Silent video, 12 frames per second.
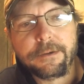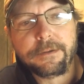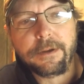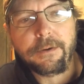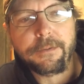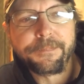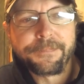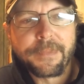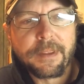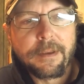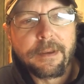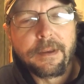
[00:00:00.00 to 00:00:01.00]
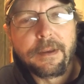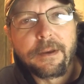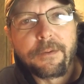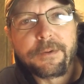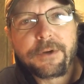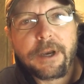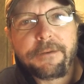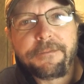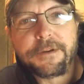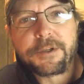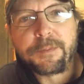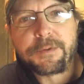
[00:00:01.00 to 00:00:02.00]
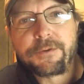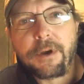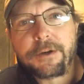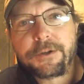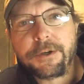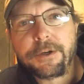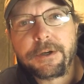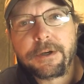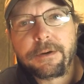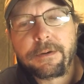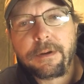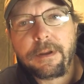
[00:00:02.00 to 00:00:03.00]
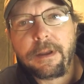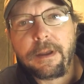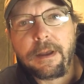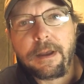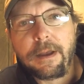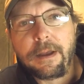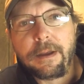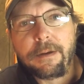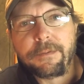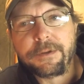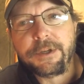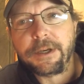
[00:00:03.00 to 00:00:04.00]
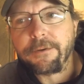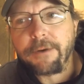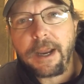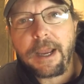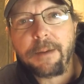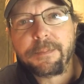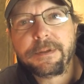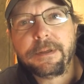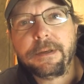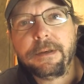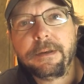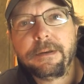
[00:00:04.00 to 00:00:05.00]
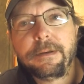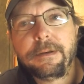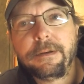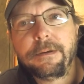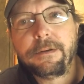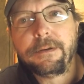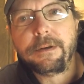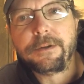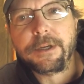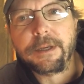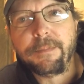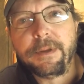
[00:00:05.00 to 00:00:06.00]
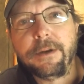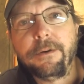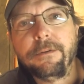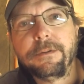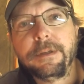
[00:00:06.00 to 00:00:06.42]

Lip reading: So we tried to fish some structure with jigging wraps and jigging minnows,